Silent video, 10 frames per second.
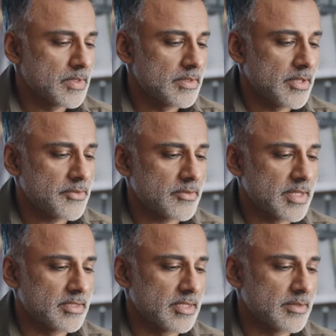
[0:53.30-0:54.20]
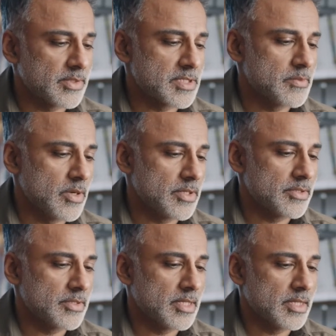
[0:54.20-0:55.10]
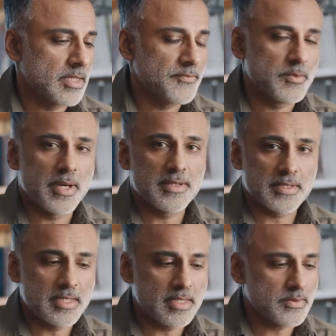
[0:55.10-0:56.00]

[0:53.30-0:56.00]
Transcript: The other great thing about this monitor, if you buy the kit,